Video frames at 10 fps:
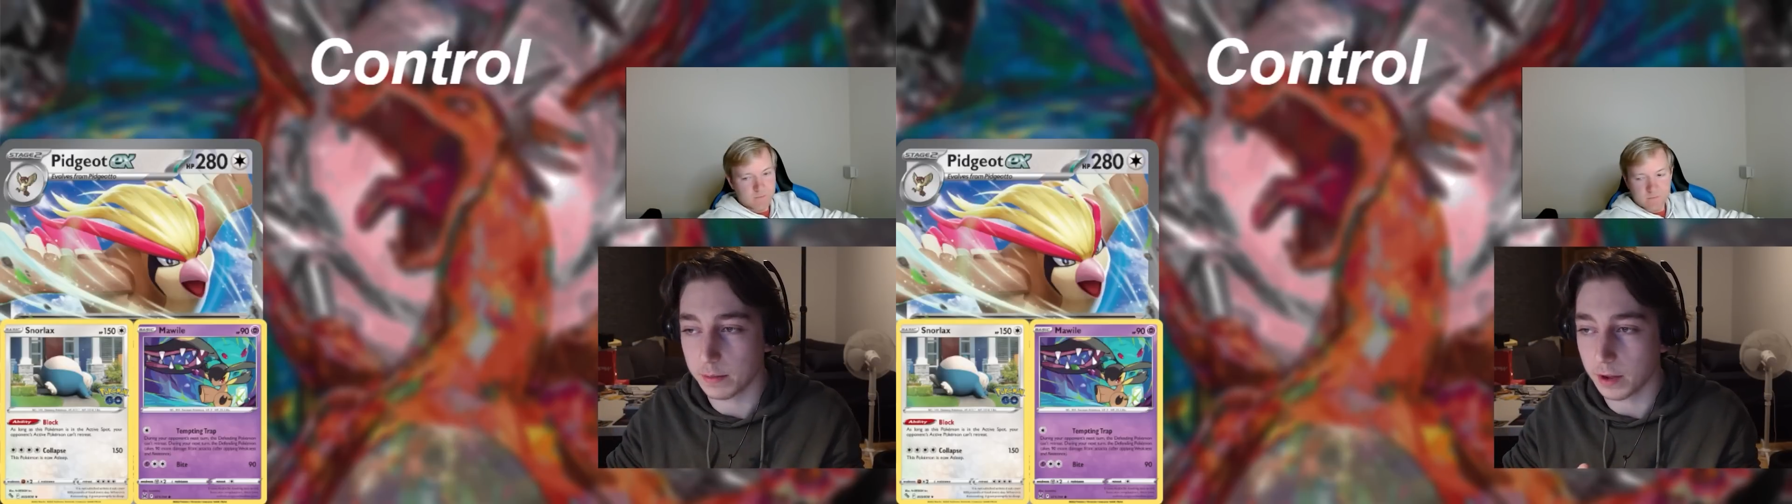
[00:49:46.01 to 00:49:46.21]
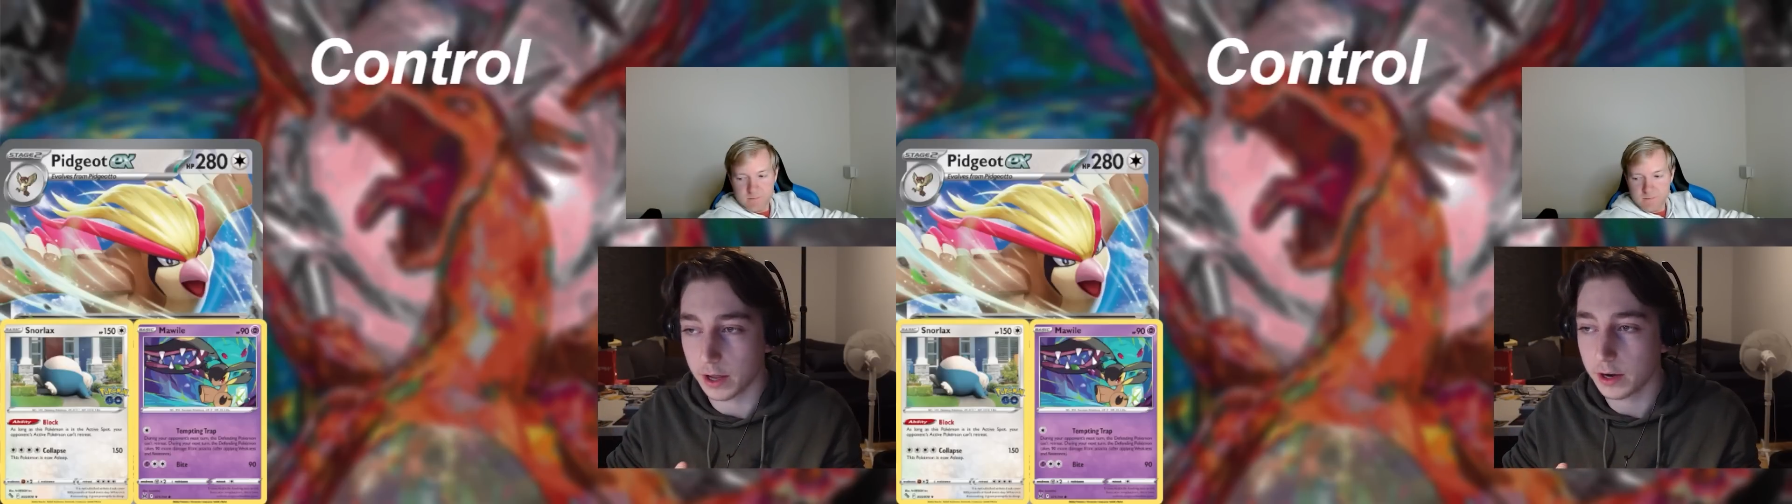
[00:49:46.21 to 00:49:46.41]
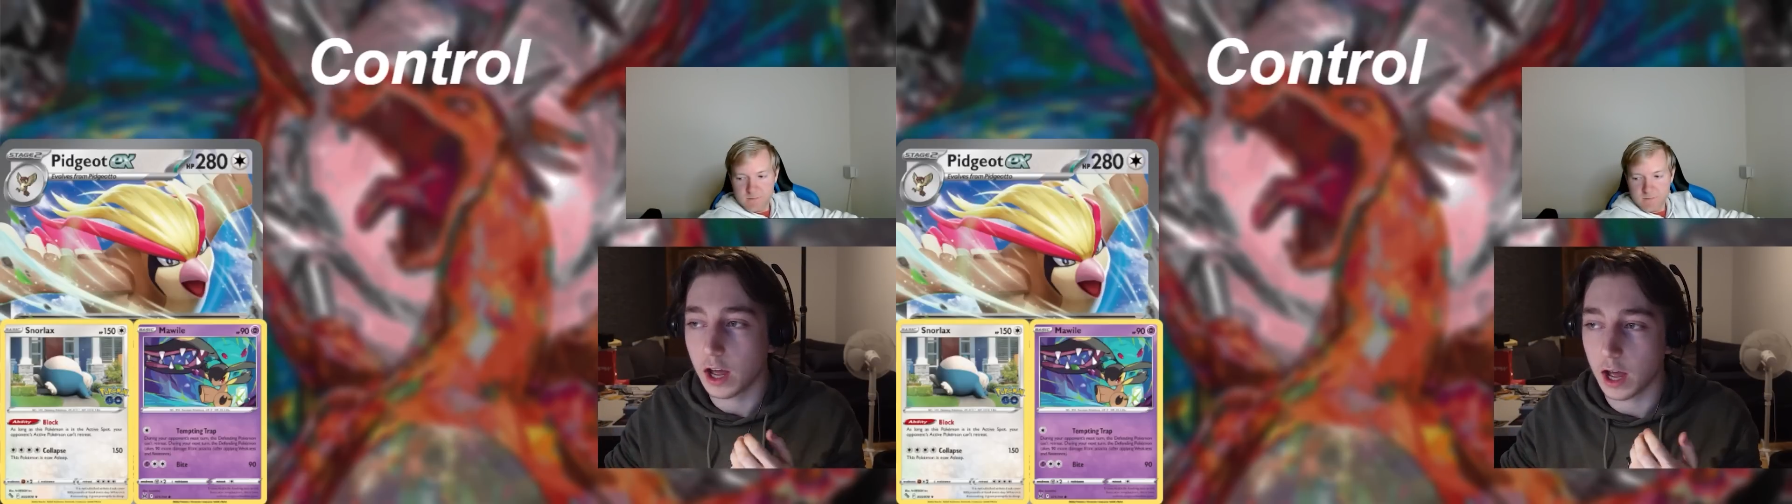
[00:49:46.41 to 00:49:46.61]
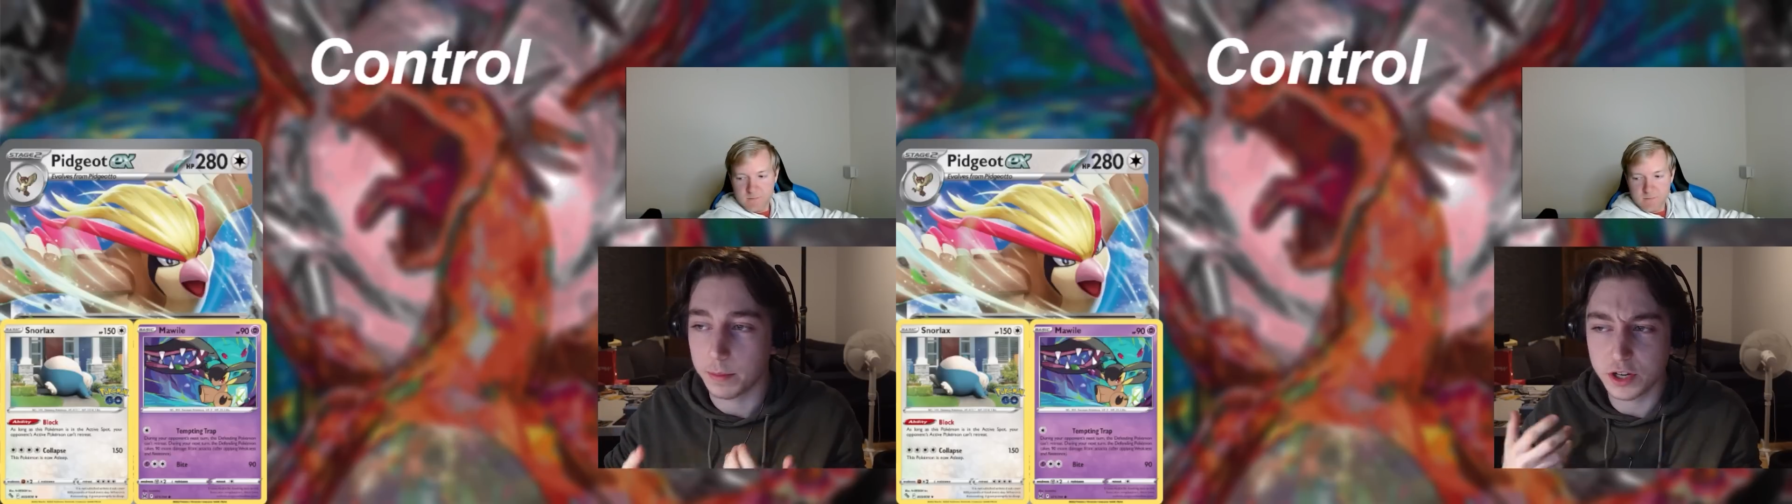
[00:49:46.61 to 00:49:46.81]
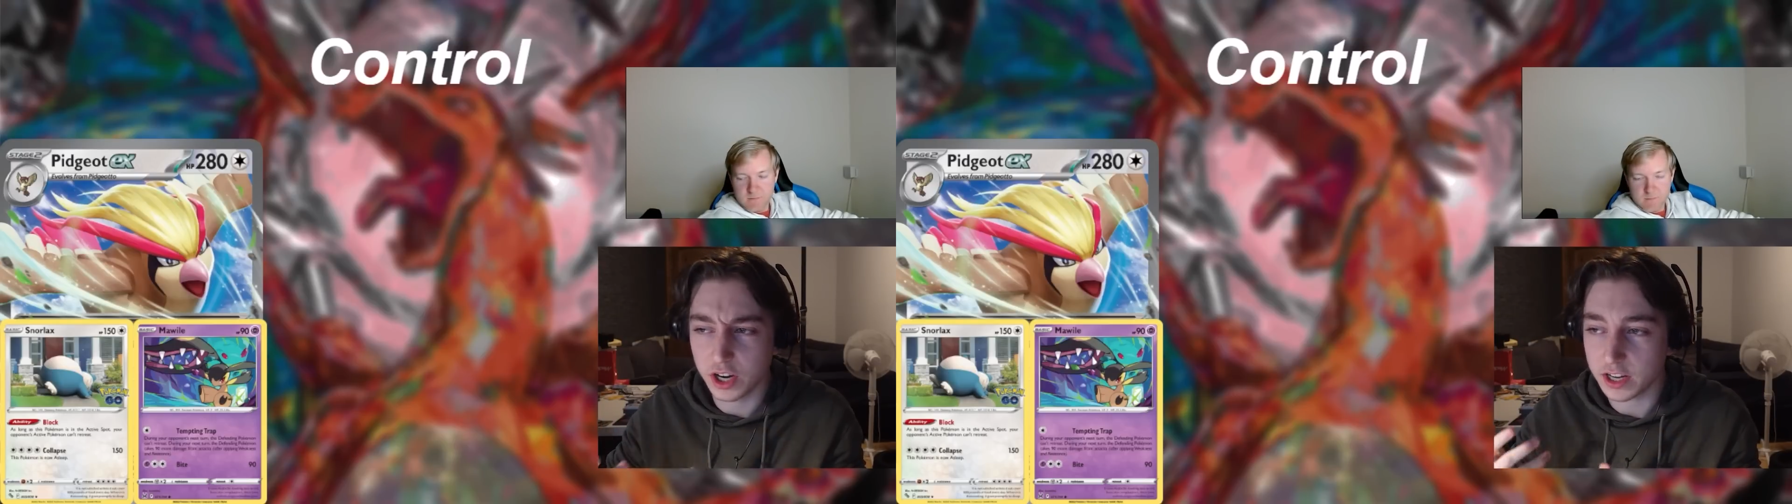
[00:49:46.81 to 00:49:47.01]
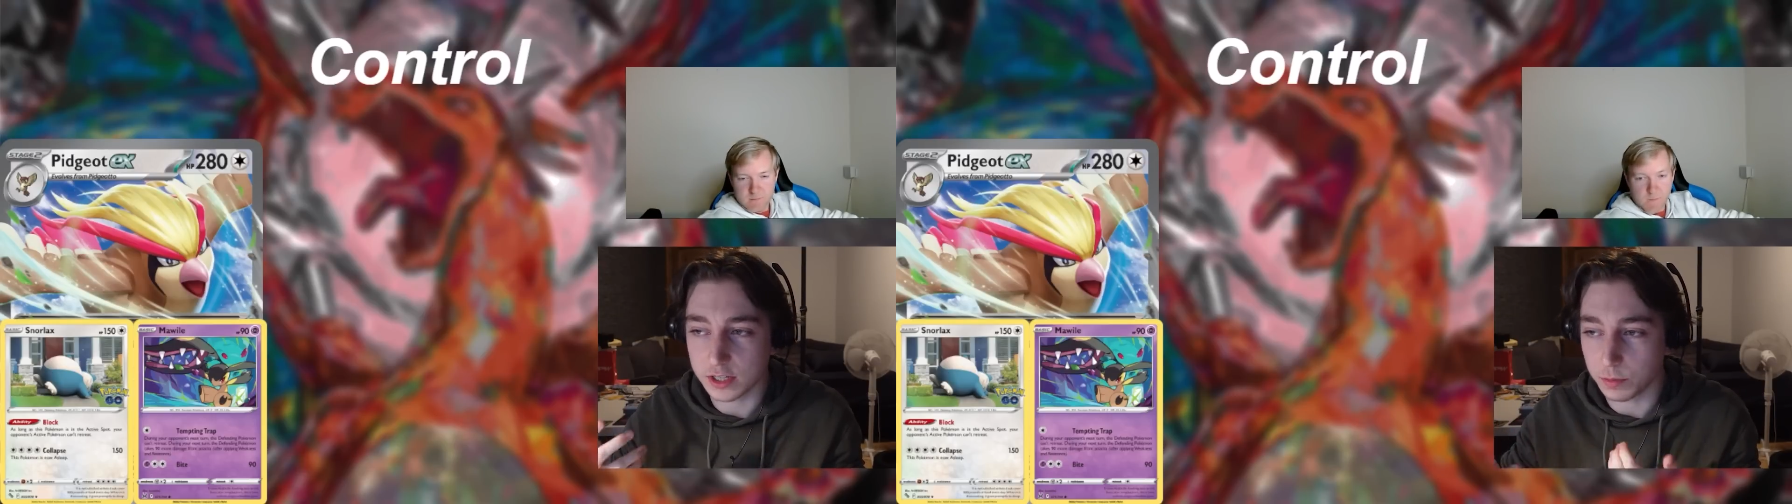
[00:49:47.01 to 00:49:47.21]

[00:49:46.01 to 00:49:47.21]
but Pidgeotix is